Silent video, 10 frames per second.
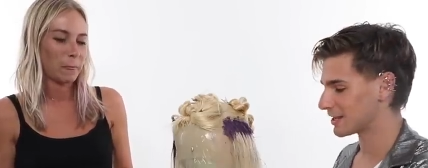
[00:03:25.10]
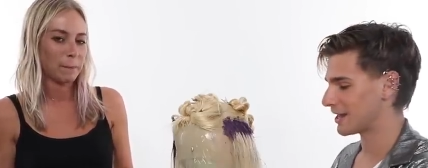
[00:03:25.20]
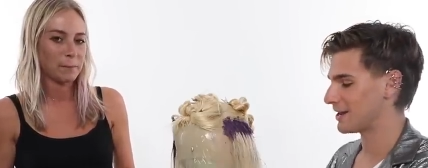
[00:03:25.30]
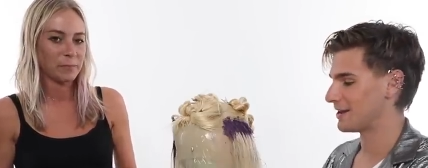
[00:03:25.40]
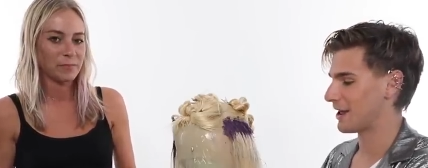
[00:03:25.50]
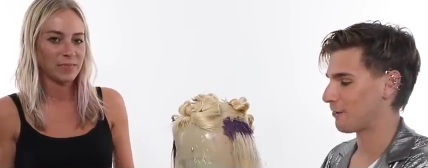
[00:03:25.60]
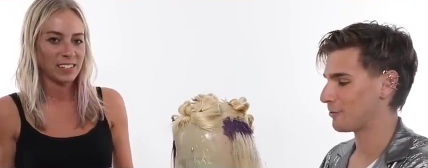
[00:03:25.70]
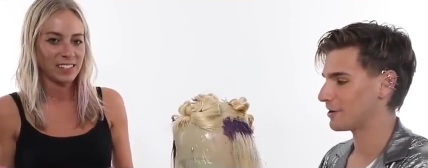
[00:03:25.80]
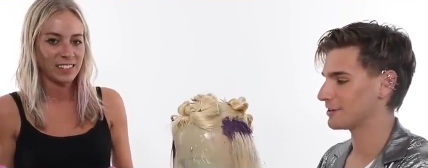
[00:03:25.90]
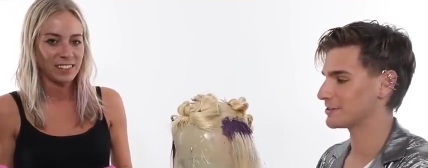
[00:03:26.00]
Speaker 1: and now
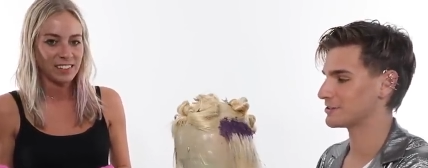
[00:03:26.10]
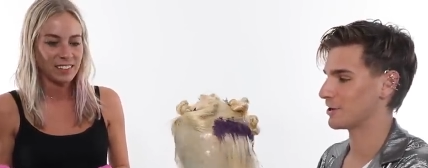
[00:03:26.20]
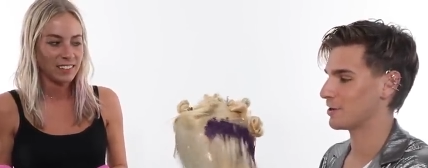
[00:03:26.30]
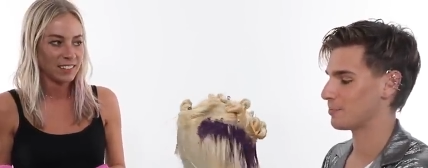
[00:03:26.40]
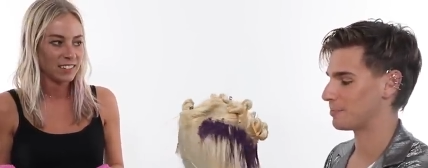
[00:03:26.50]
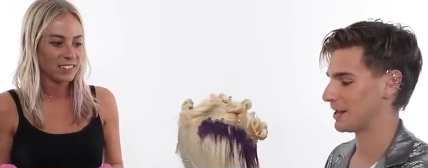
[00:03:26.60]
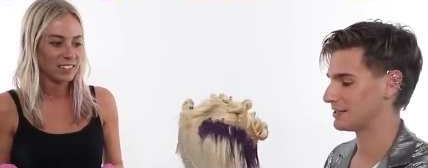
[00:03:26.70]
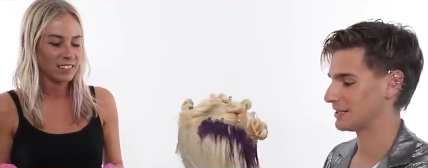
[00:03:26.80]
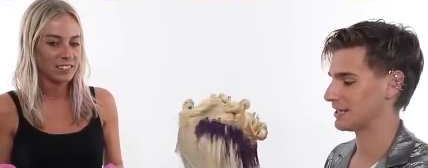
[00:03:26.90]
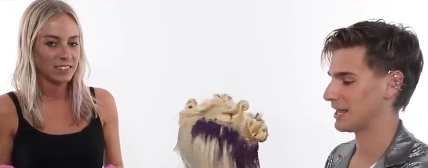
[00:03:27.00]
we're gonna start
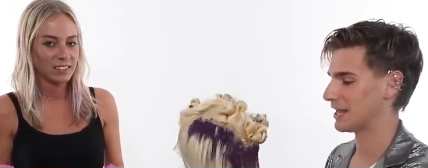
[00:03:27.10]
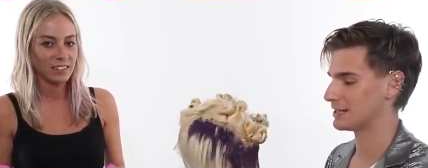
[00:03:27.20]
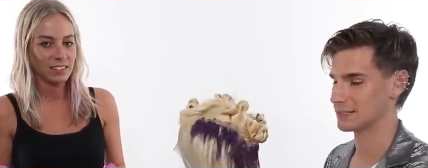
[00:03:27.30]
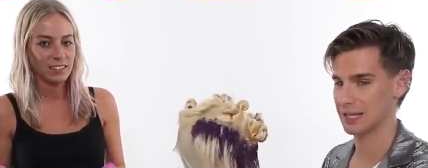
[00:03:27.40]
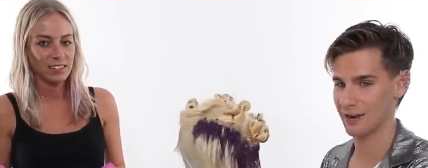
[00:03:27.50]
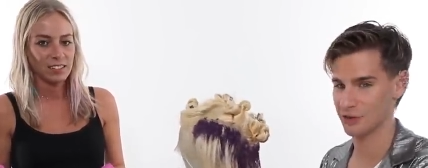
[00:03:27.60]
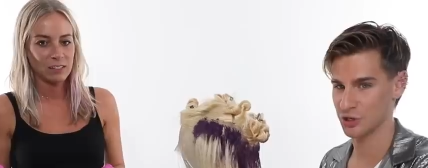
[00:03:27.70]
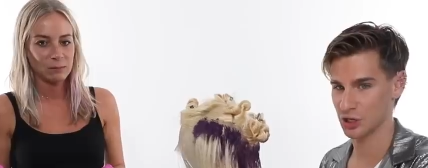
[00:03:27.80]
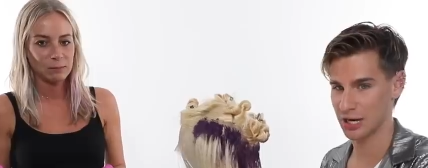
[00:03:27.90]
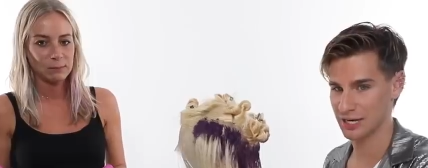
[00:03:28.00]
painting the ends
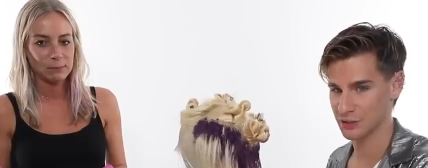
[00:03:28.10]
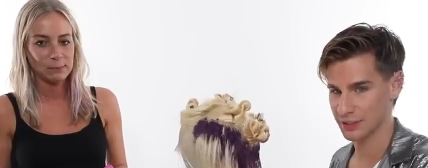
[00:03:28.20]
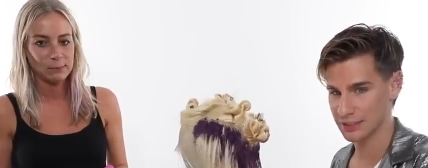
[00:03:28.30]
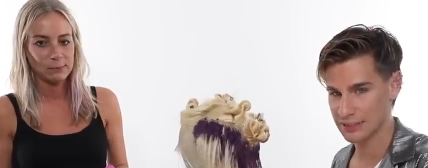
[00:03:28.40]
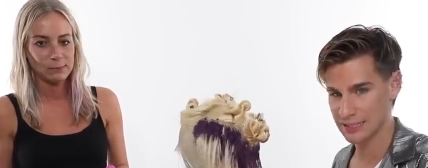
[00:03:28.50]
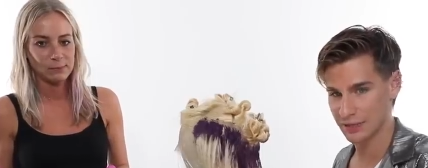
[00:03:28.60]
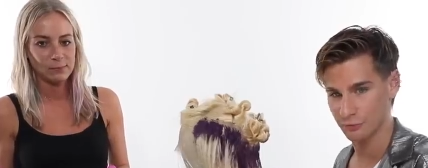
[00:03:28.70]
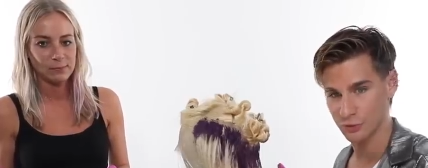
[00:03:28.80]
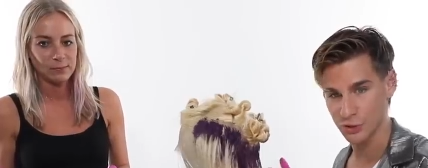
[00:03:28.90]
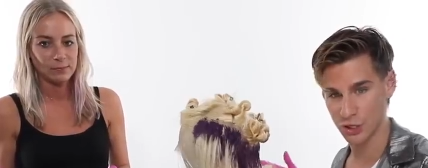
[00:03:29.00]
lavender. As you can see,
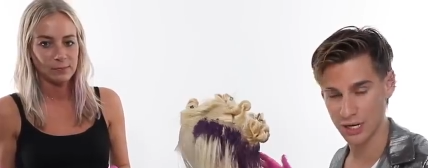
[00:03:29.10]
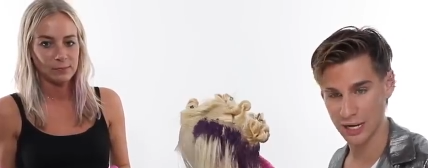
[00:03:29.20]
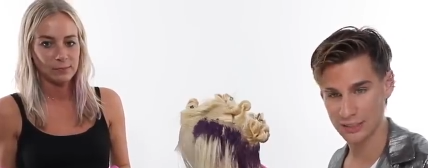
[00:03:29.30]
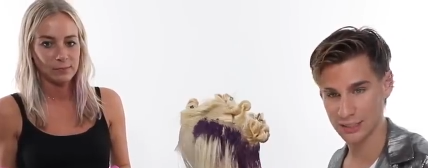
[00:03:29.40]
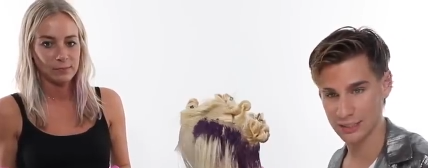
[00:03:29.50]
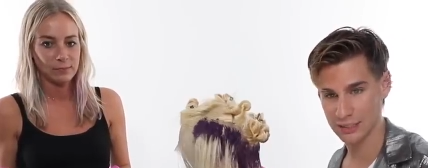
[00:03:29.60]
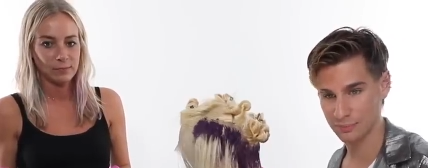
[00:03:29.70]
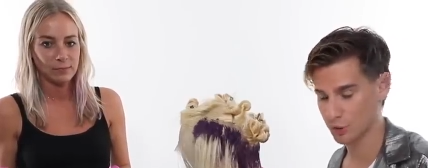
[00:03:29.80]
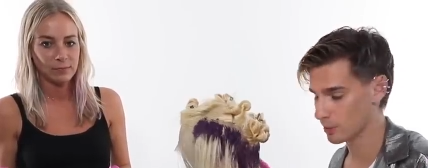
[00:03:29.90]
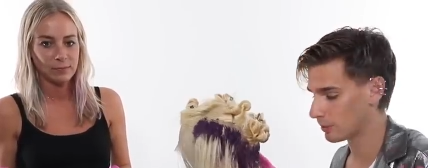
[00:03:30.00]
the roots are nice and
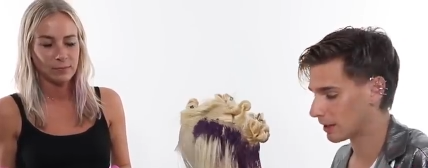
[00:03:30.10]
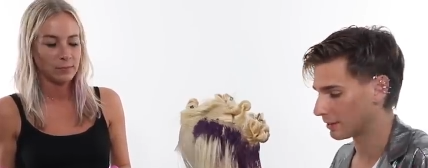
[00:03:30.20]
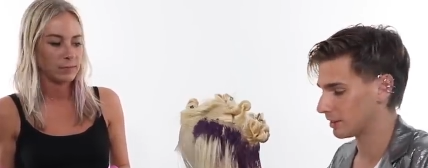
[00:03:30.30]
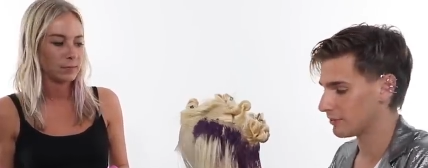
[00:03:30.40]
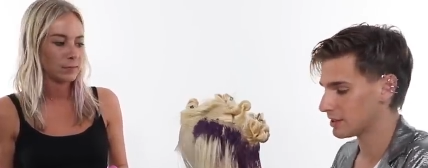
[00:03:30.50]
deep purple, I love